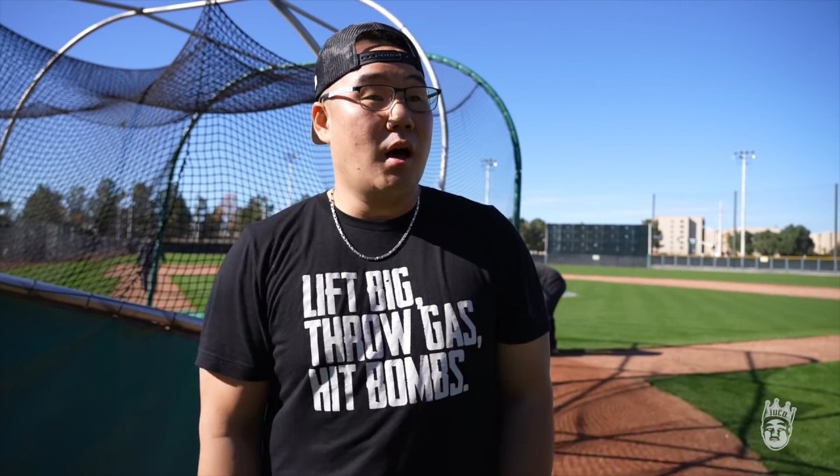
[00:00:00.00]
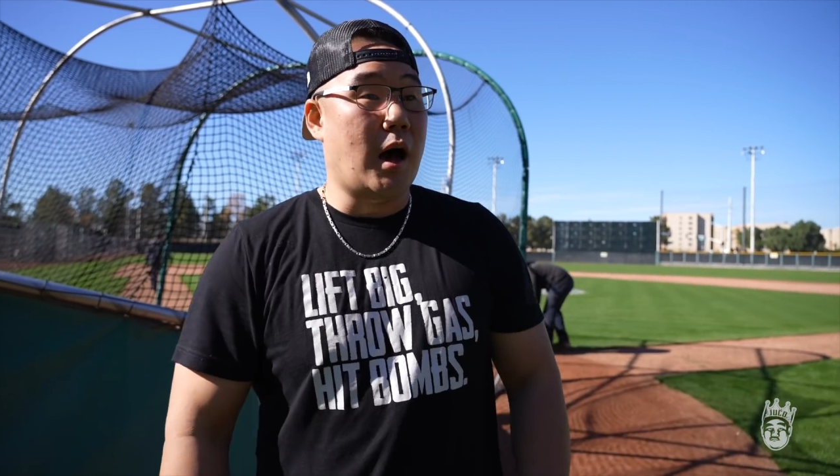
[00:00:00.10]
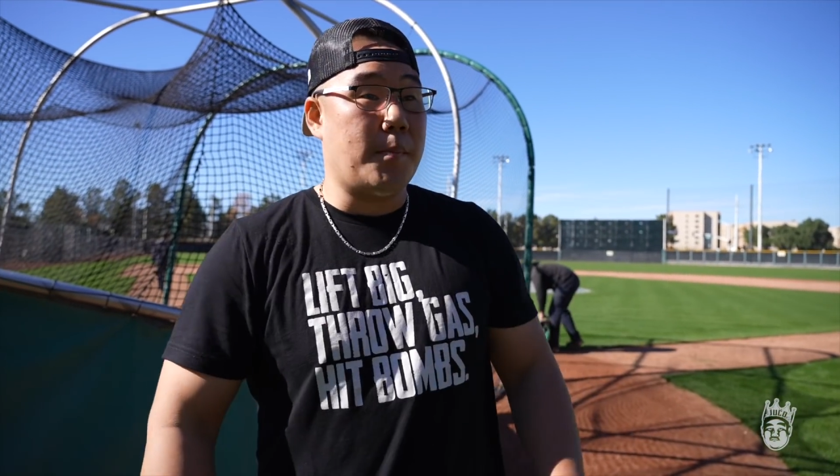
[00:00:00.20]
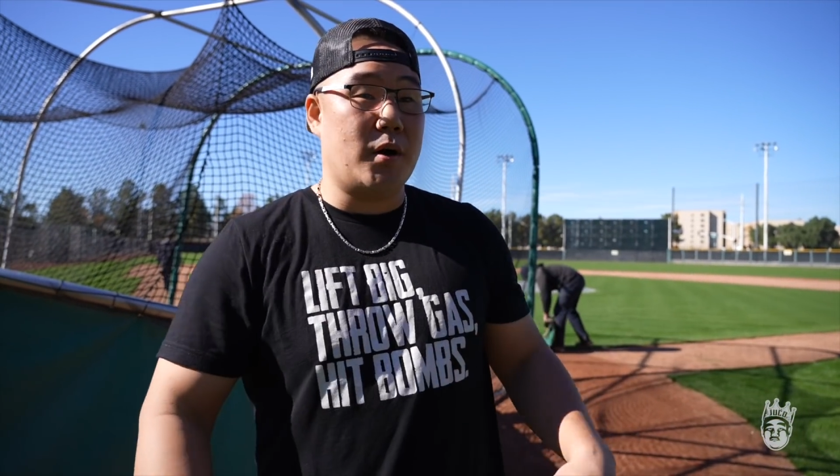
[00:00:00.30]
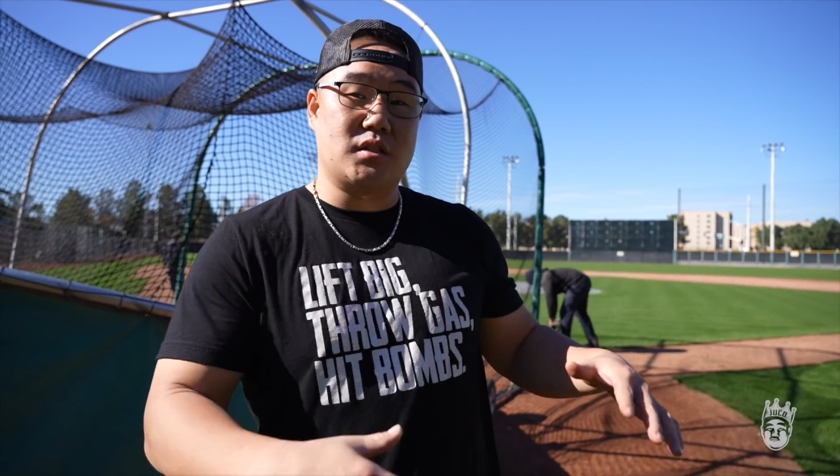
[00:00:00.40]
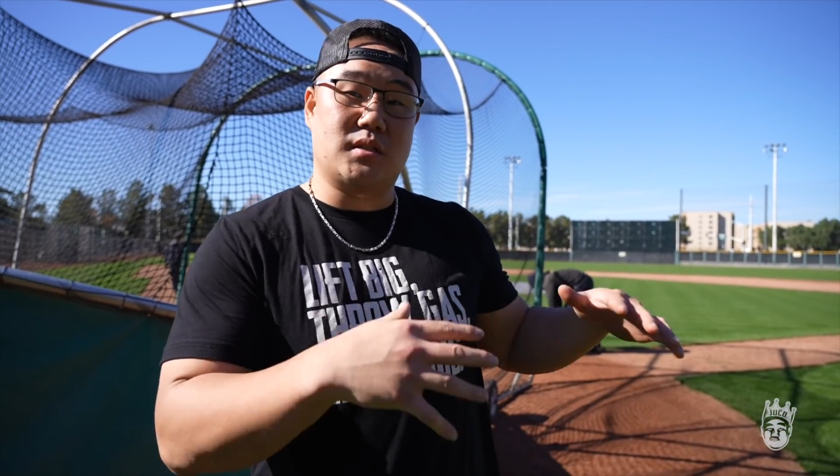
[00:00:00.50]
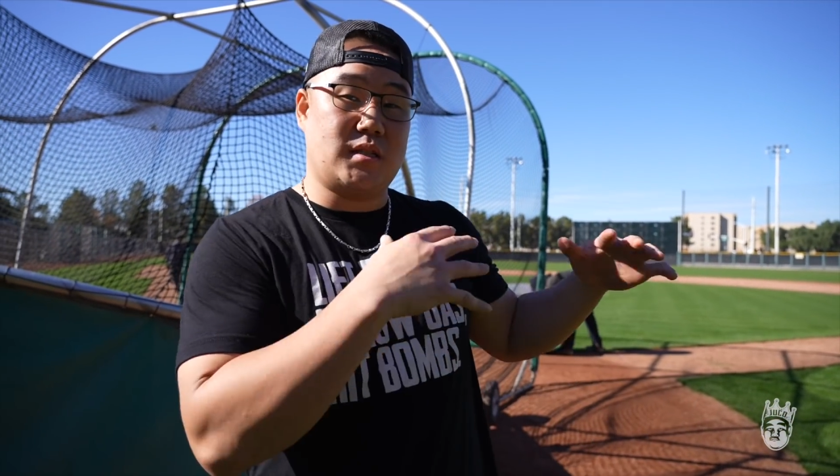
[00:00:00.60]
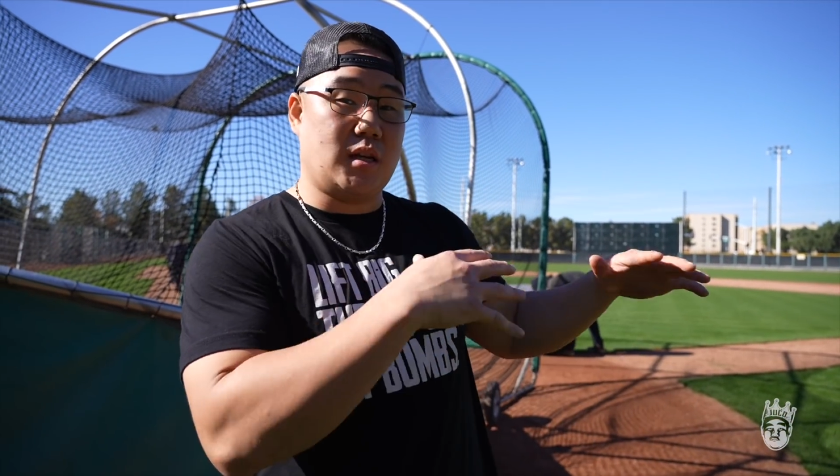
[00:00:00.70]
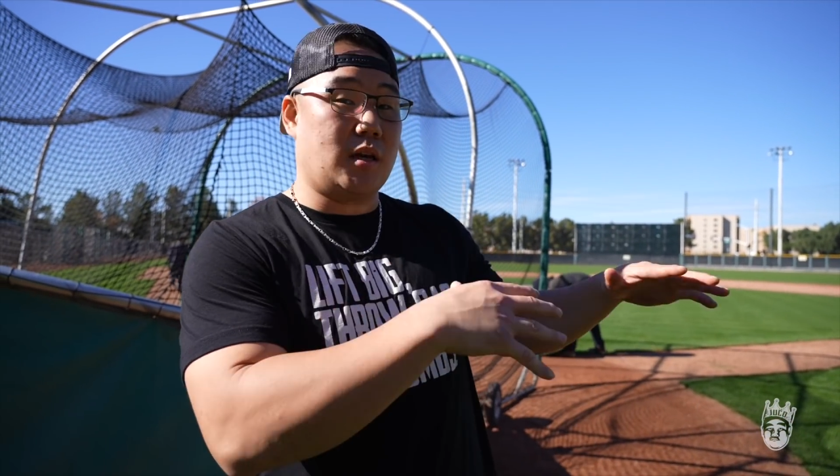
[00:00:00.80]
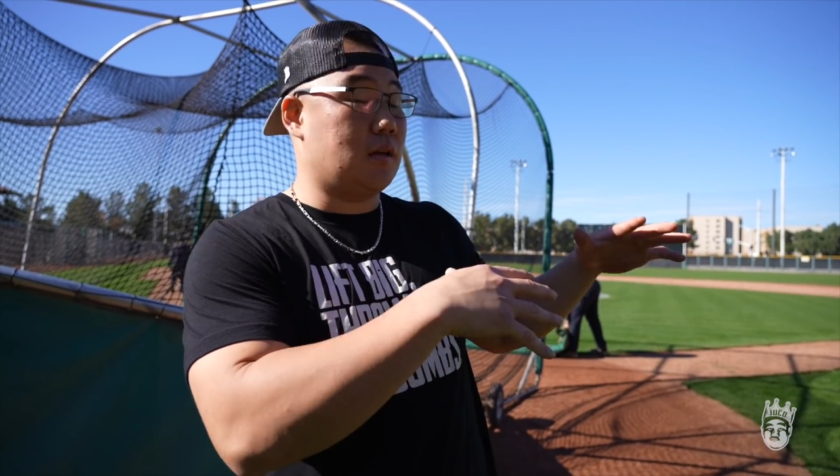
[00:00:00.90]
uh, but just
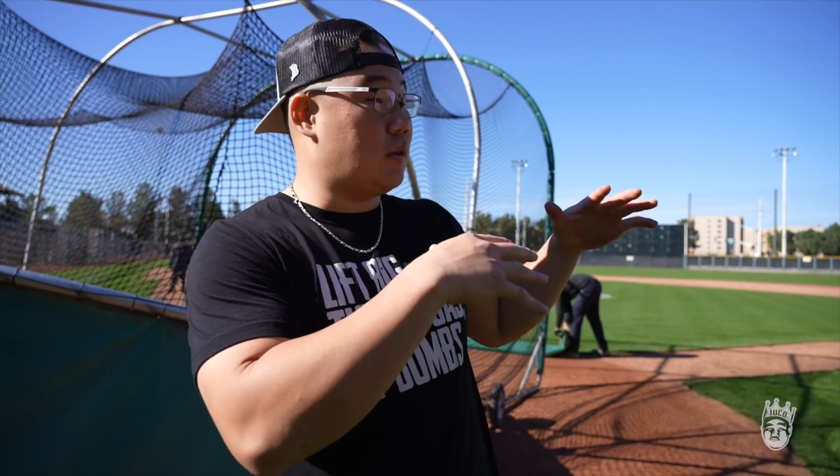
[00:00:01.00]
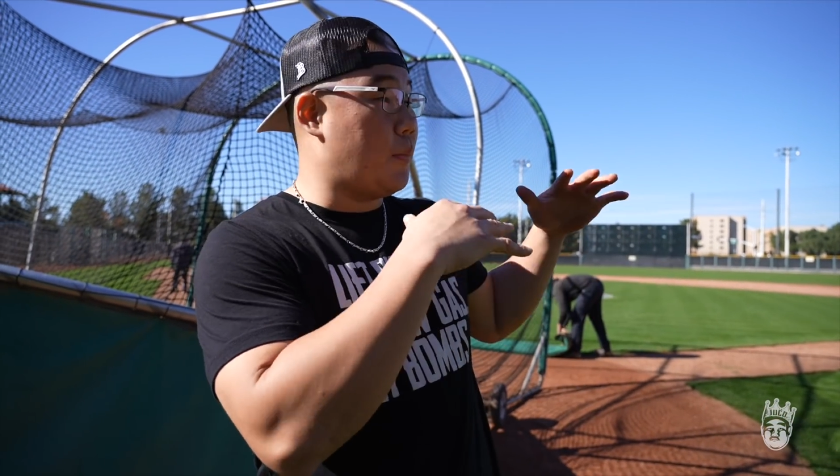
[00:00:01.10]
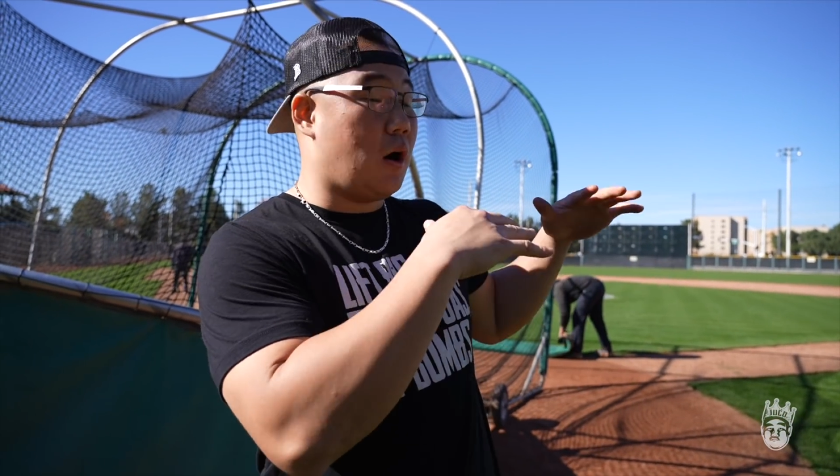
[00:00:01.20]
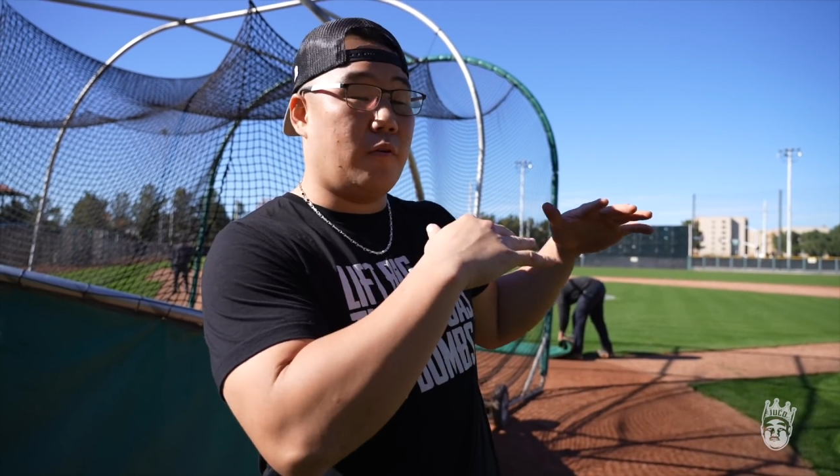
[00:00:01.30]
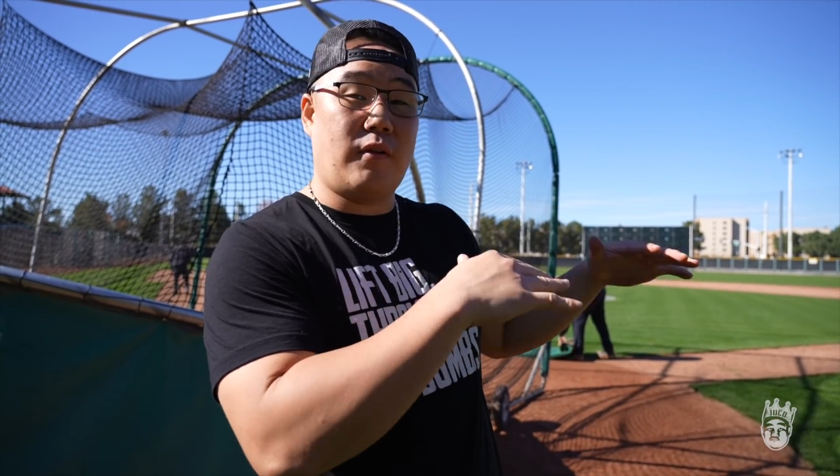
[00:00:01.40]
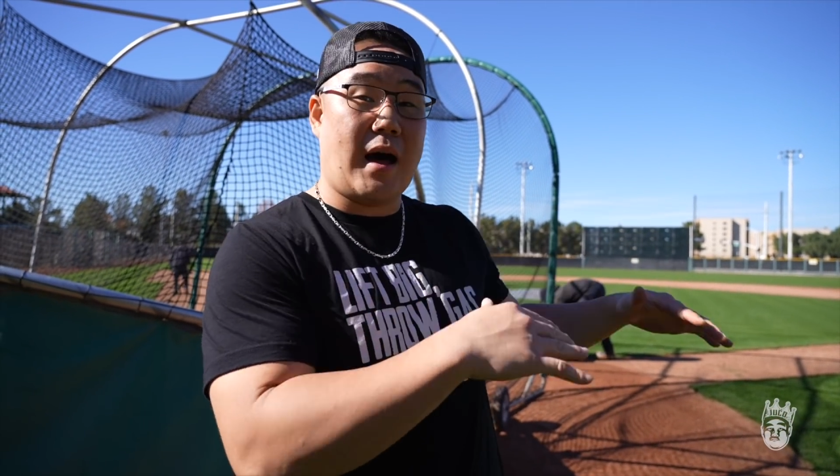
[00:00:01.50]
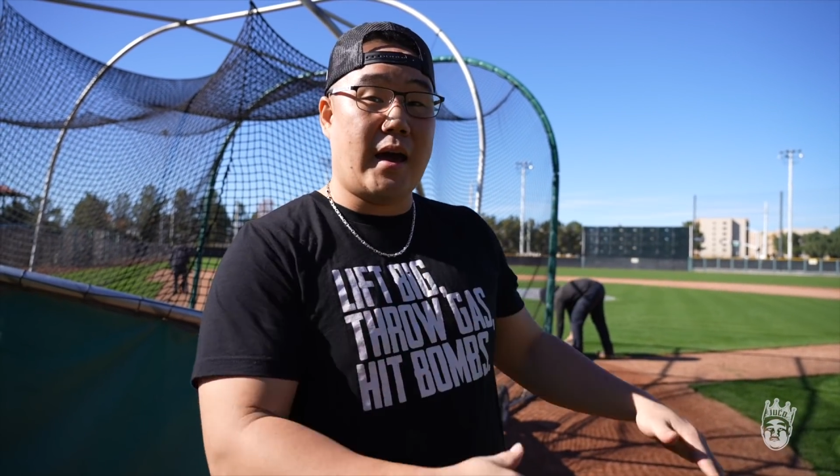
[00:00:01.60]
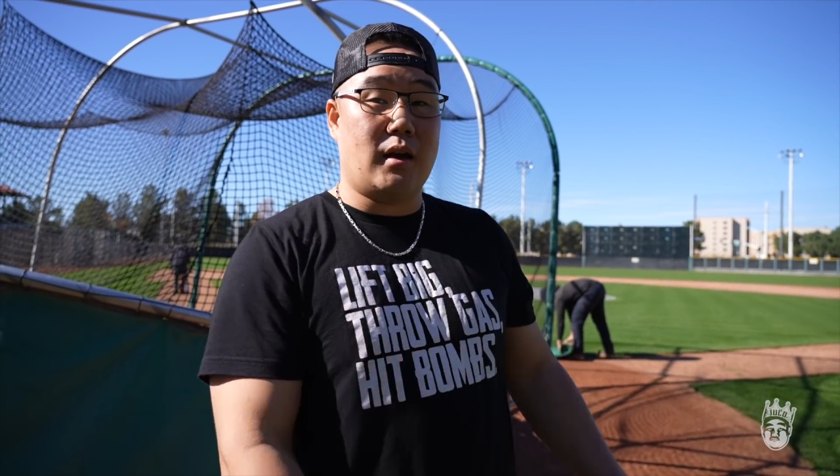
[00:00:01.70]
seeing the ball fly